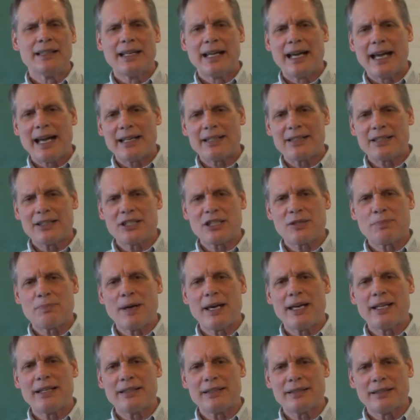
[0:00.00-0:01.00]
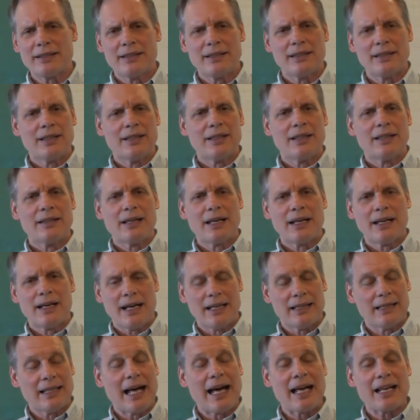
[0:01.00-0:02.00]
had to spend a
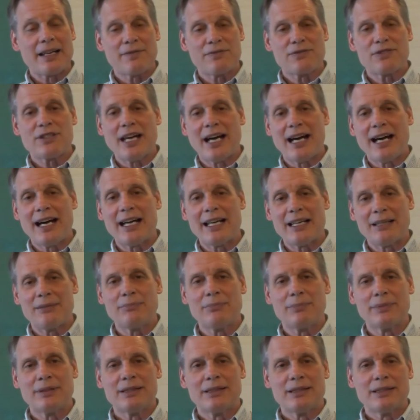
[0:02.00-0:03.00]
lot of time